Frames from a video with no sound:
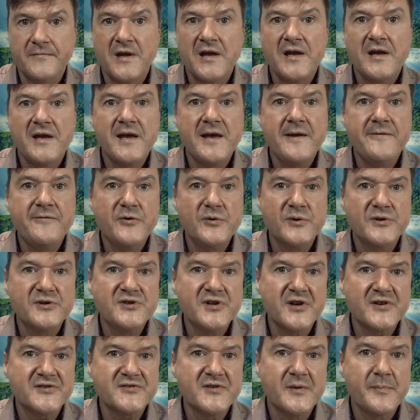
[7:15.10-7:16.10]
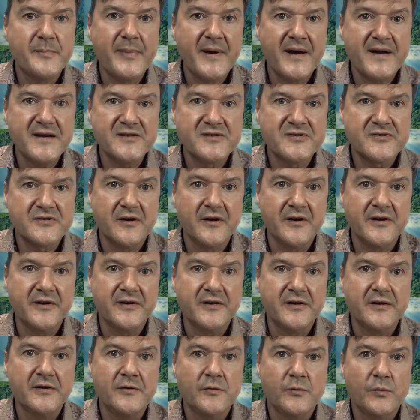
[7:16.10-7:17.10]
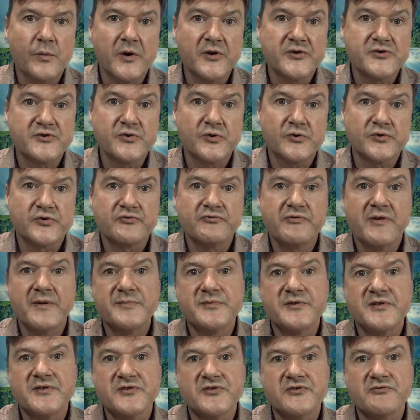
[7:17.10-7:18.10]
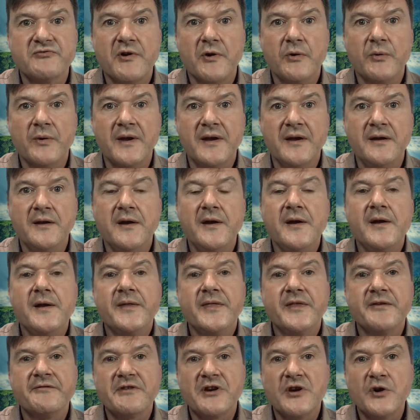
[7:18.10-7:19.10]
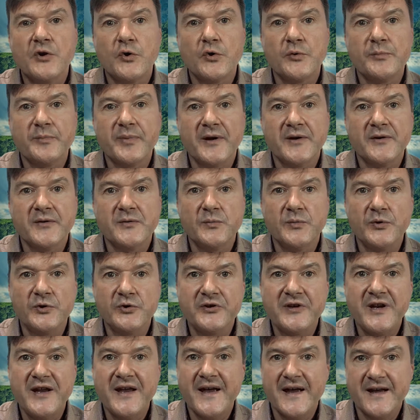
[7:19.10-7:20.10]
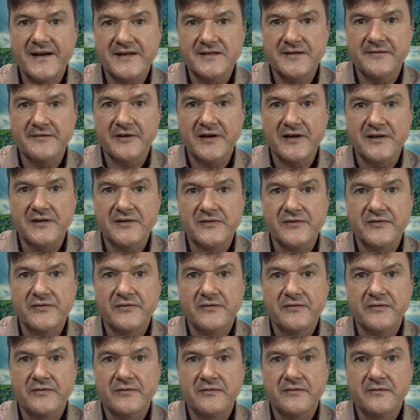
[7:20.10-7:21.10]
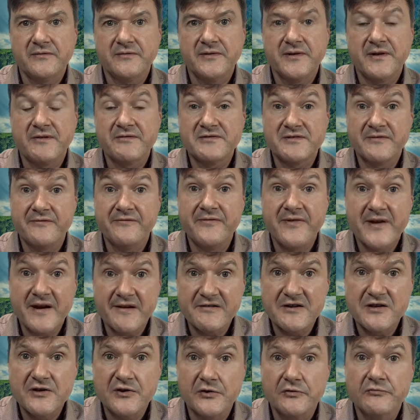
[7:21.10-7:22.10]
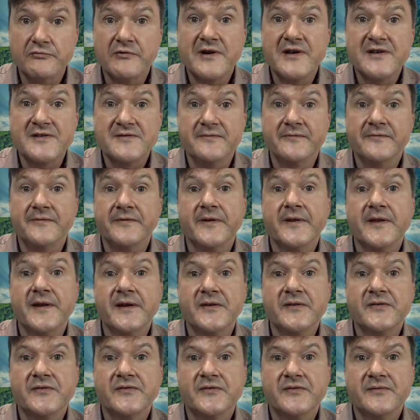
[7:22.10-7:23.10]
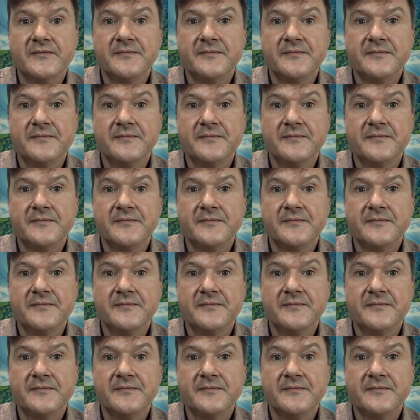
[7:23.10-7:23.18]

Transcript: If you adjust the pace slider whilst your script is scrolling, the record button will deactivate. There is a very good reason for this.